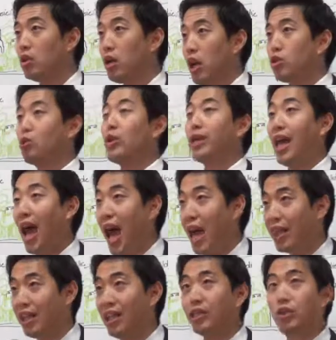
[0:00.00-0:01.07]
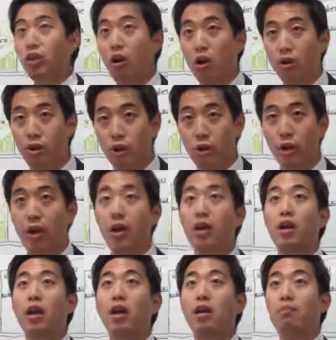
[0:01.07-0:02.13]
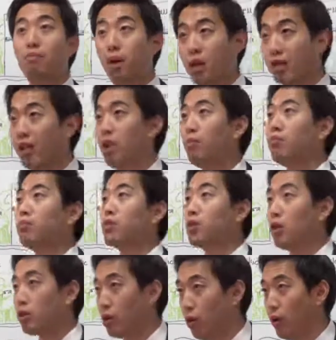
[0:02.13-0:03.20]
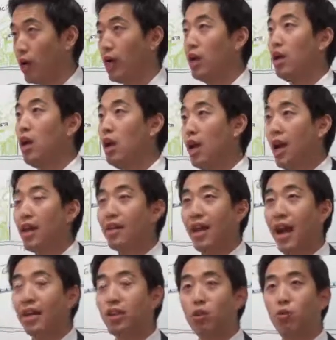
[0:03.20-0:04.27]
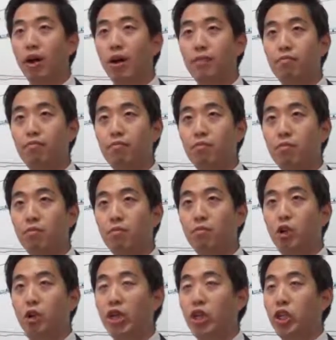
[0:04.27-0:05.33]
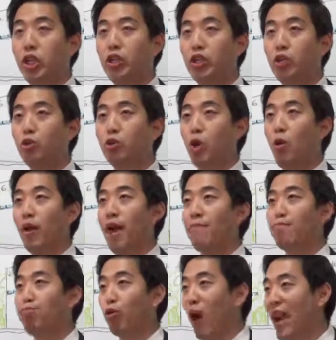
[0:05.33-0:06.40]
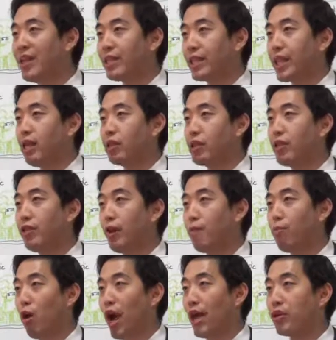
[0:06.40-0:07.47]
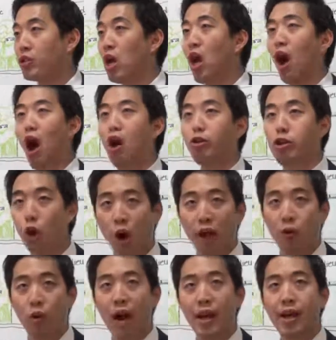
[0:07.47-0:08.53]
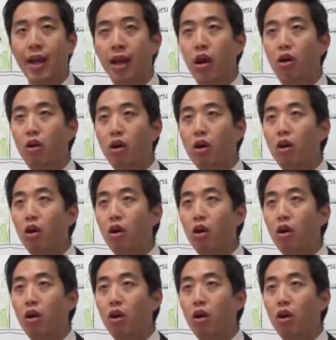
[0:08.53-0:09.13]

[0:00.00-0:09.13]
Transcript: That's what Catholics are doing, Muslims are doing. And that's what Christians who don't have brain cells in their brains are doing right now.